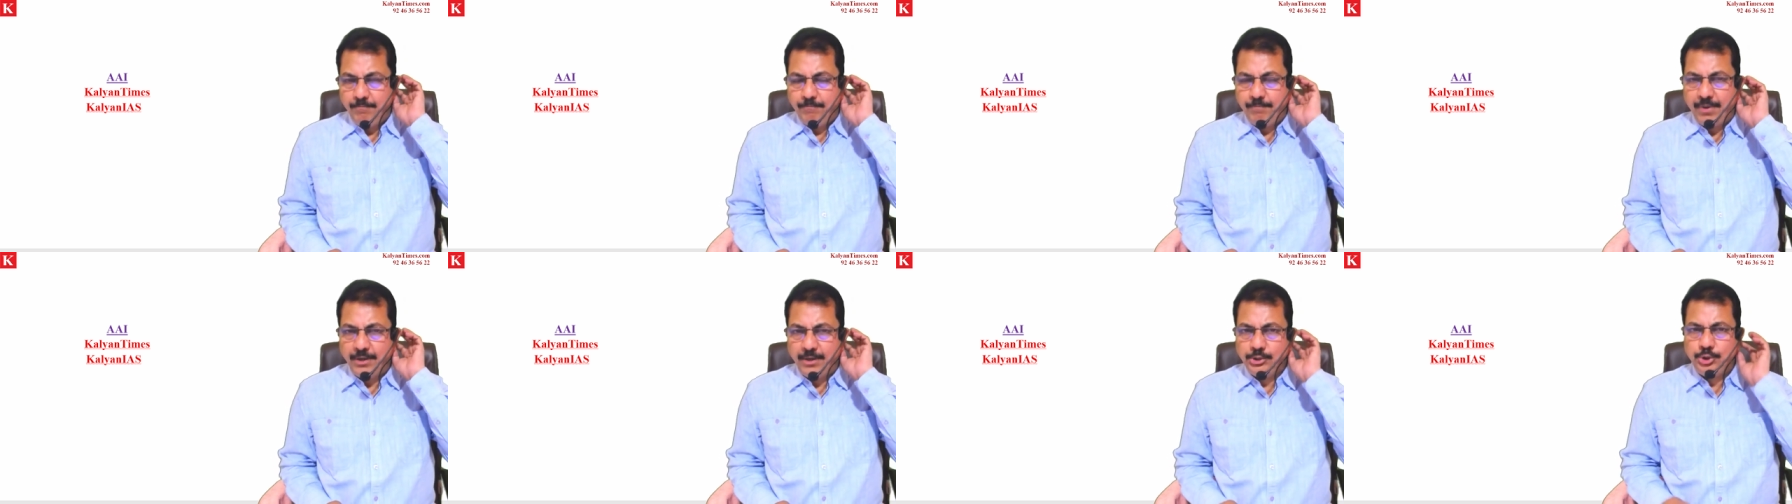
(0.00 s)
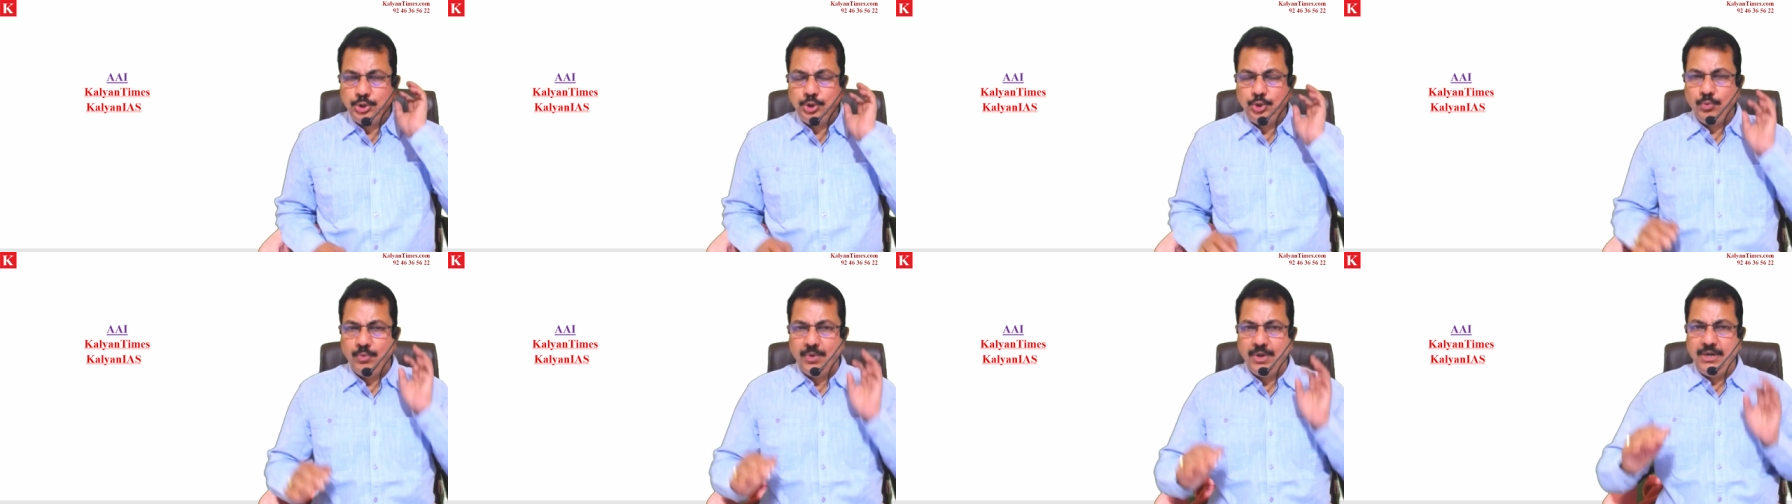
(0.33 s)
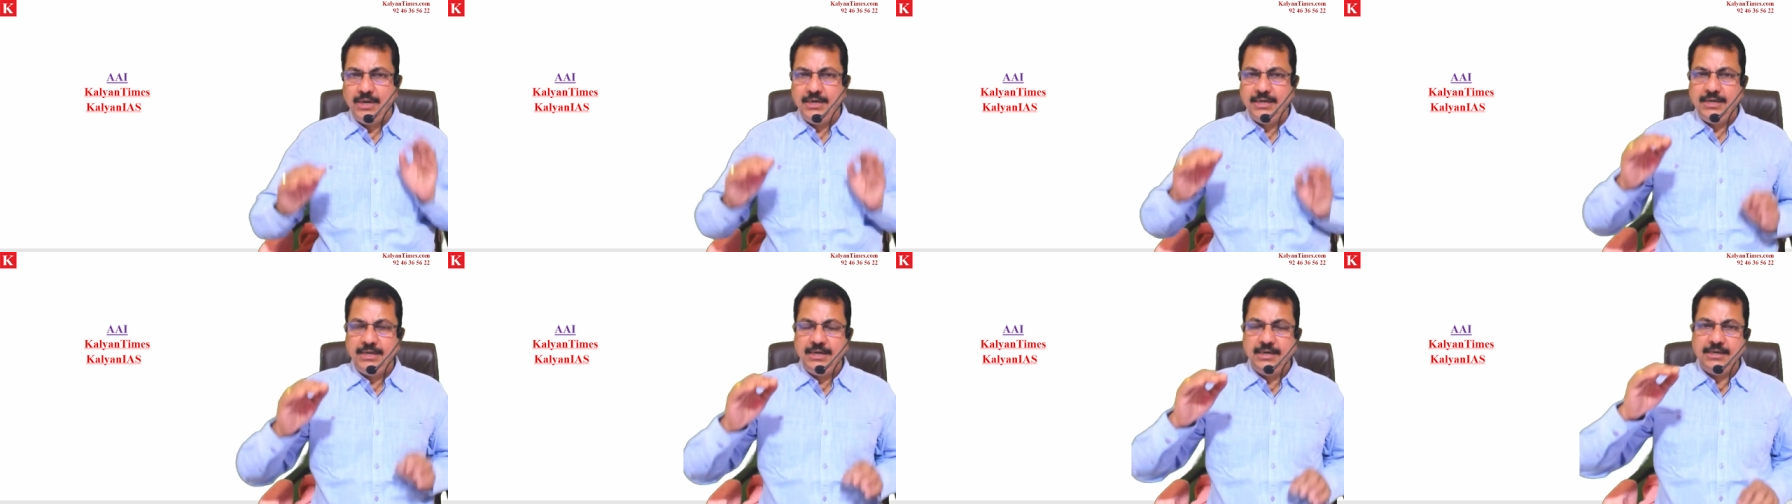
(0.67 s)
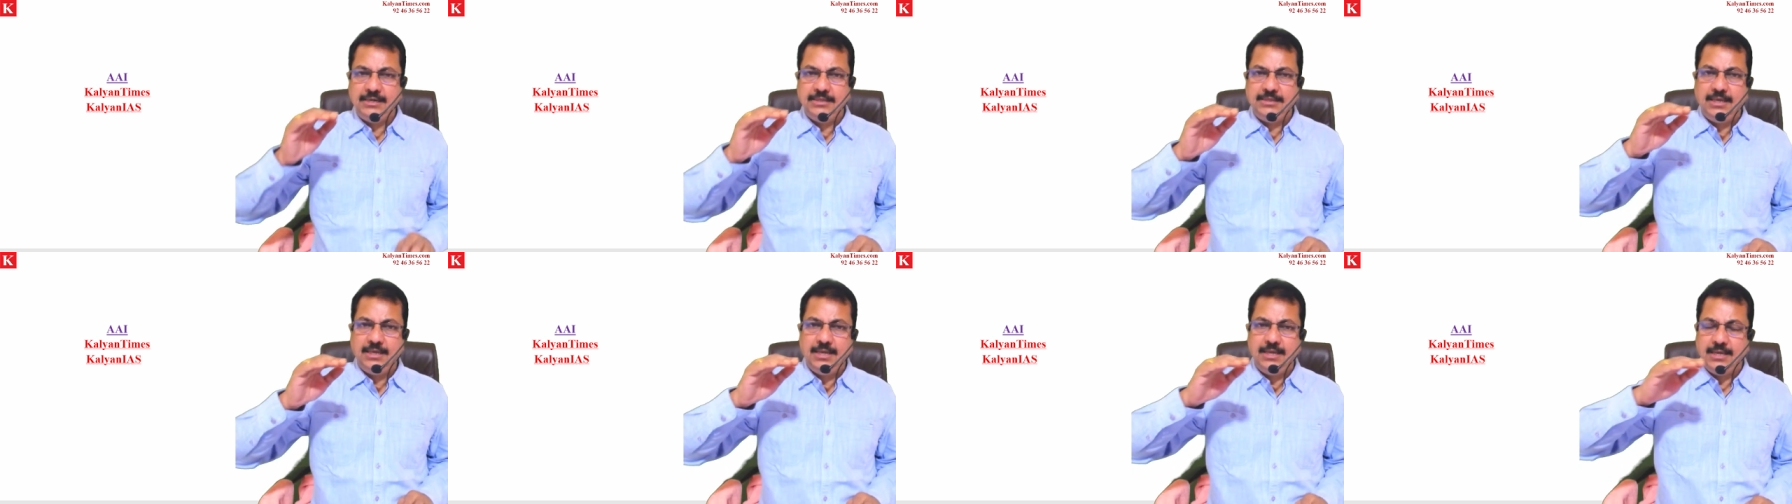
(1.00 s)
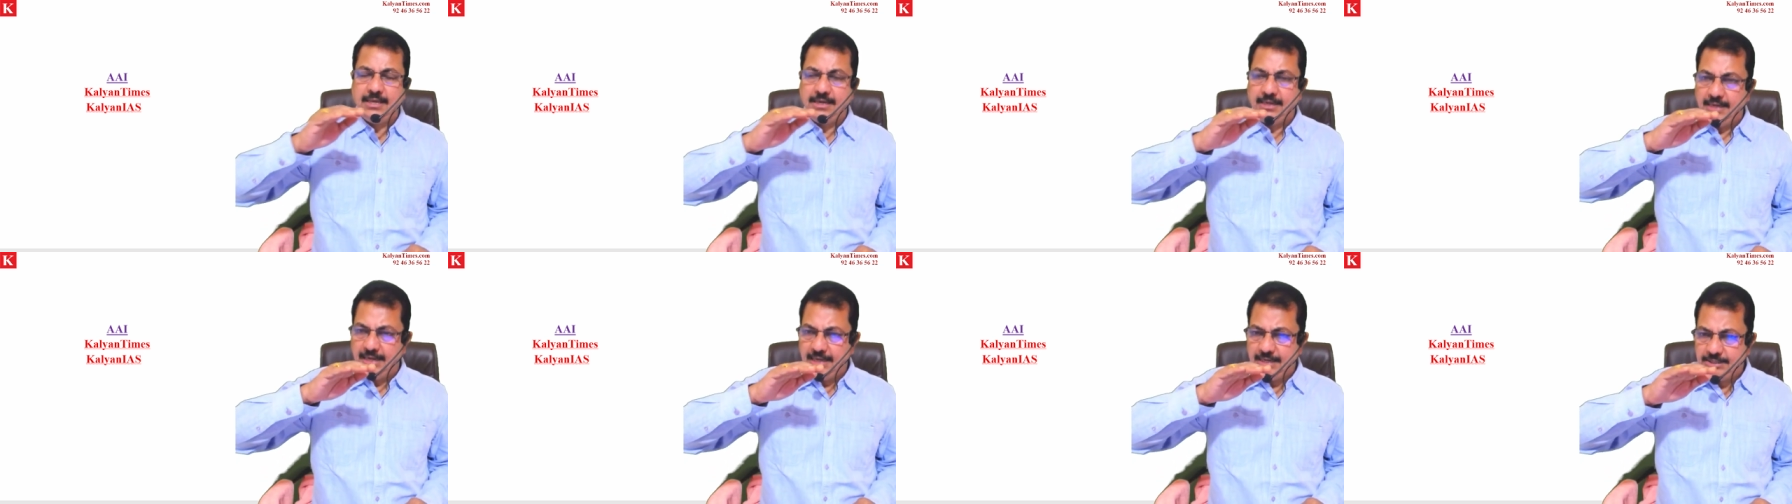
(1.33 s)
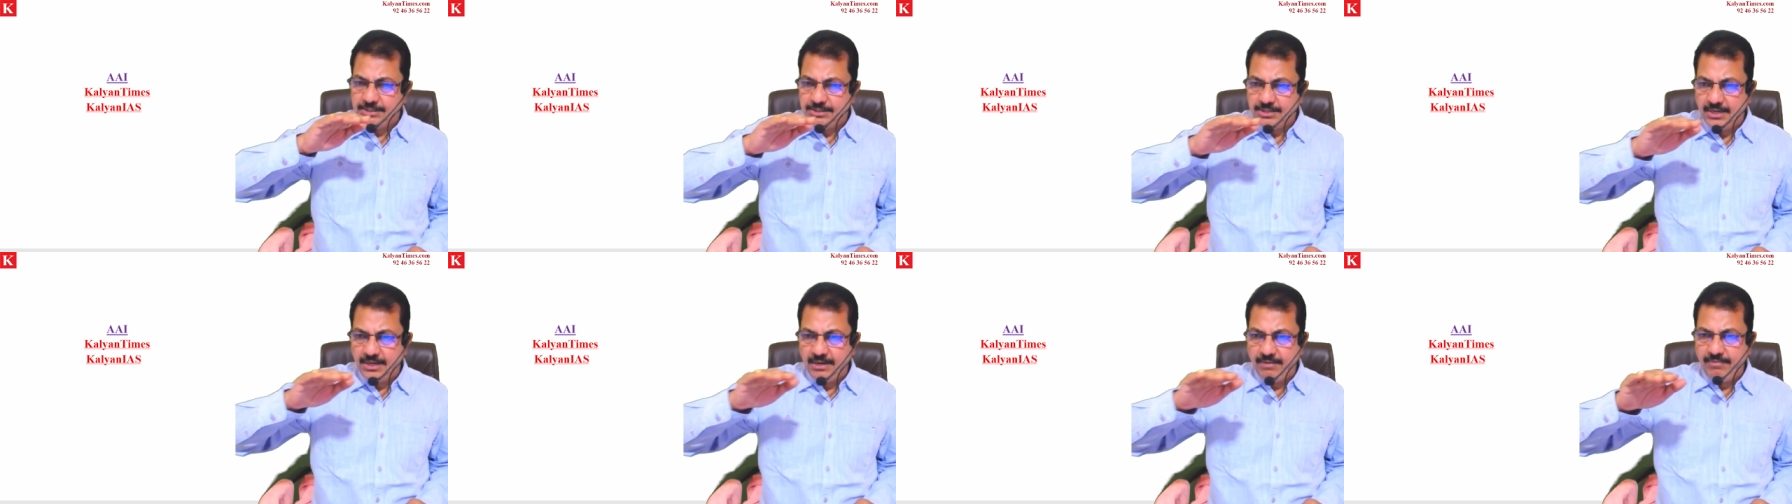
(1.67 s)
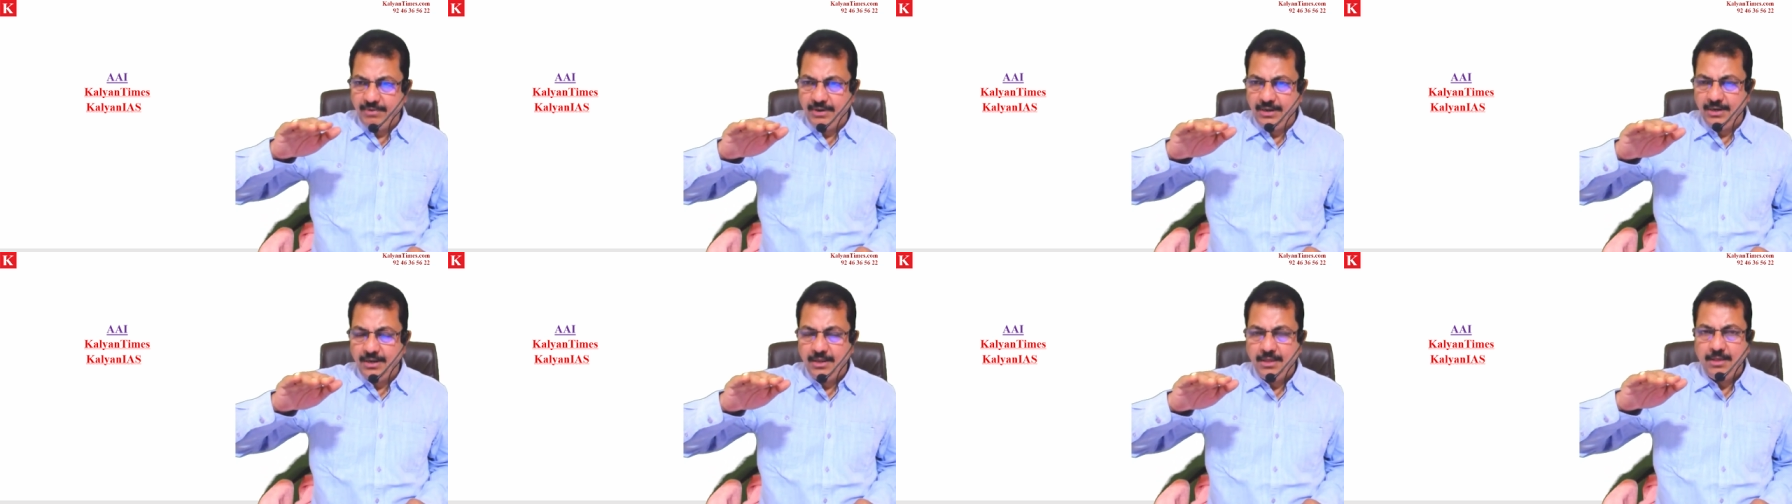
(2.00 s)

punctuality at the national level